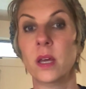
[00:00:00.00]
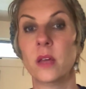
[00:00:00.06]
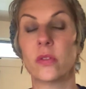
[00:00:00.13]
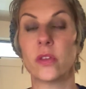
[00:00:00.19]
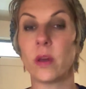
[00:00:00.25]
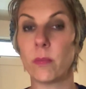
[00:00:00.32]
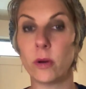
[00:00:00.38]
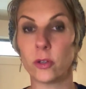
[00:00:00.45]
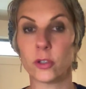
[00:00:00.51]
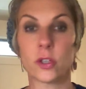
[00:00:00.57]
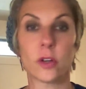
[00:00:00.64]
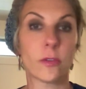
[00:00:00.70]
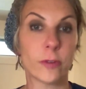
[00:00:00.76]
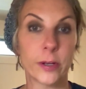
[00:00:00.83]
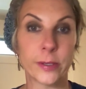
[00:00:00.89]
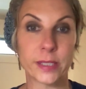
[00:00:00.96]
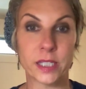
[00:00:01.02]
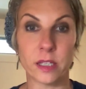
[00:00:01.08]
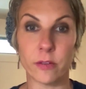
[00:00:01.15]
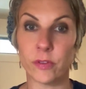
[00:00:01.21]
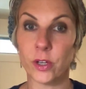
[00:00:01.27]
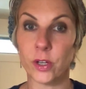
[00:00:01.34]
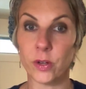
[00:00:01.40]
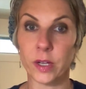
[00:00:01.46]
the emotional frequency
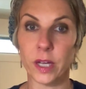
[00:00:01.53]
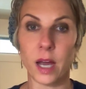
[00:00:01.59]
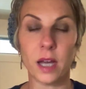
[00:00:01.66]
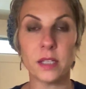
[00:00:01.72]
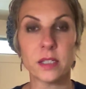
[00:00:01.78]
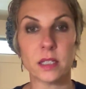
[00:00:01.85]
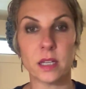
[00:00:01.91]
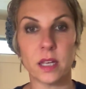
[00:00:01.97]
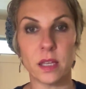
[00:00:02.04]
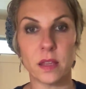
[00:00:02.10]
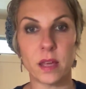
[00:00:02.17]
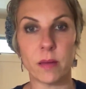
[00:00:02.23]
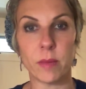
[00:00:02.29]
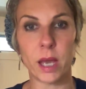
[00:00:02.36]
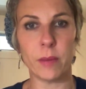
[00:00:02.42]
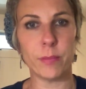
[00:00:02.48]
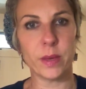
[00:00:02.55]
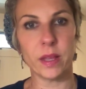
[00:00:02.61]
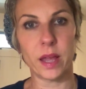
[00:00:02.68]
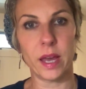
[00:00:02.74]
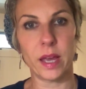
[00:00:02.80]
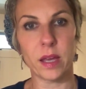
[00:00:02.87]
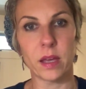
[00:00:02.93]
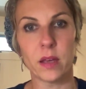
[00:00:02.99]
of curiosity, they might be
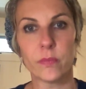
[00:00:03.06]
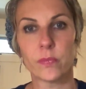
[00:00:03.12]
like,